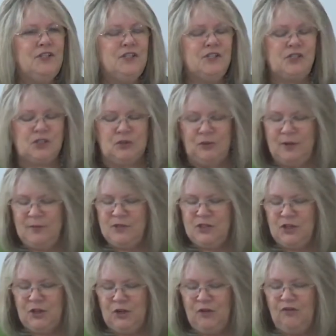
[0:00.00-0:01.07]
in
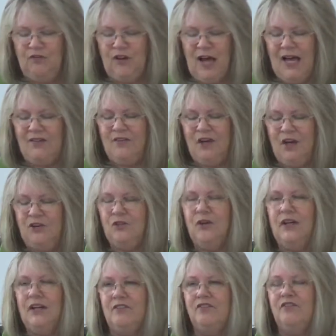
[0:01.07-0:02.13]
Scripture
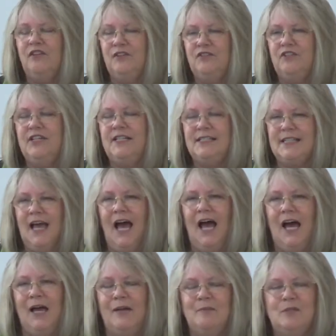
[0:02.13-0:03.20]
550
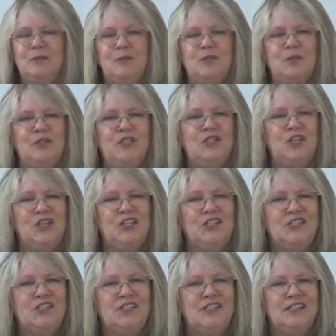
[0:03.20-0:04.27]
times between
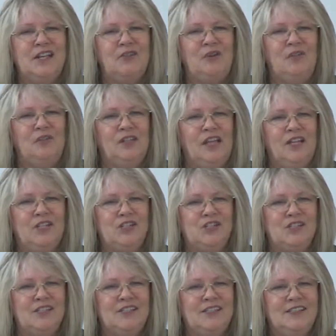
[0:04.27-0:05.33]
Genesis and Revelation.